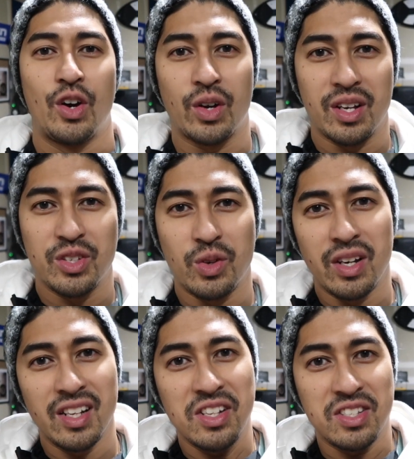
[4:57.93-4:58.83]
Okay, so I
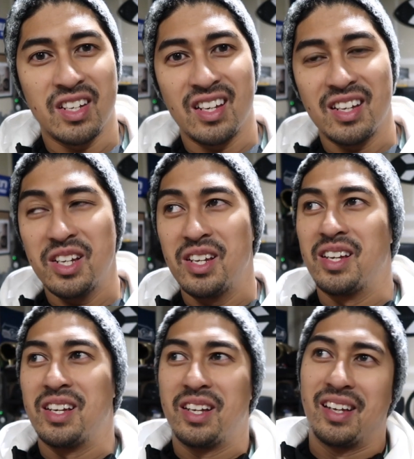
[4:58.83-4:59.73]
didn't say
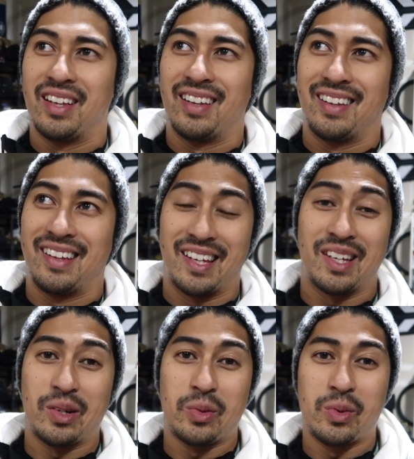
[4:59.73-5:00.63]

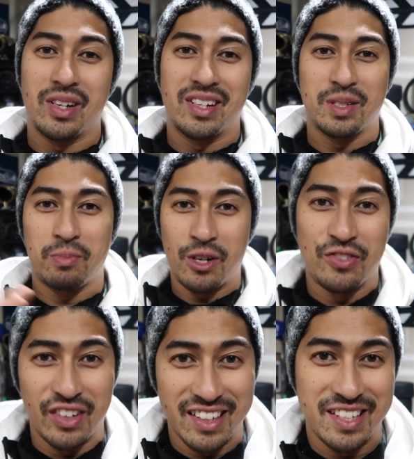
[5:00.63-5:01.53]
it was
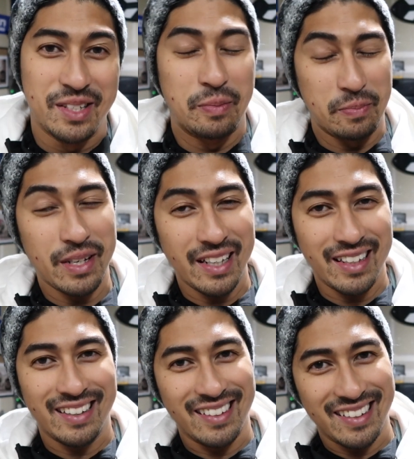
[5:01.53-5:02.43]
perfect.
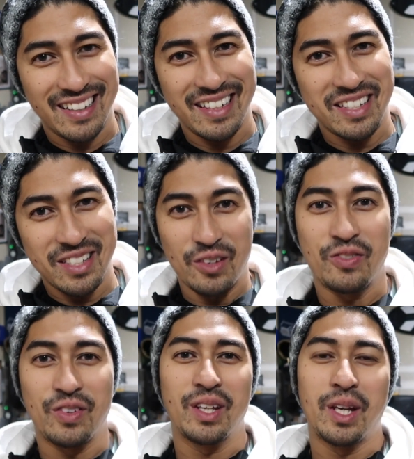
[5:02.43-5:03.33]
But it's
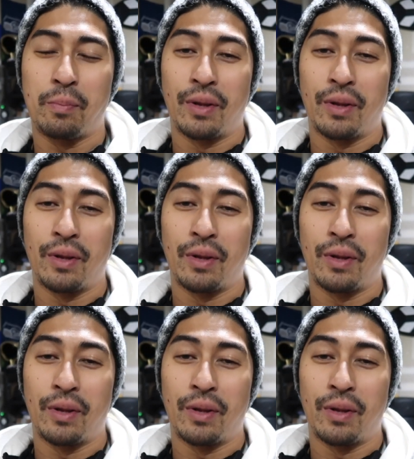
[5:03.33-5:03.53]
definitely a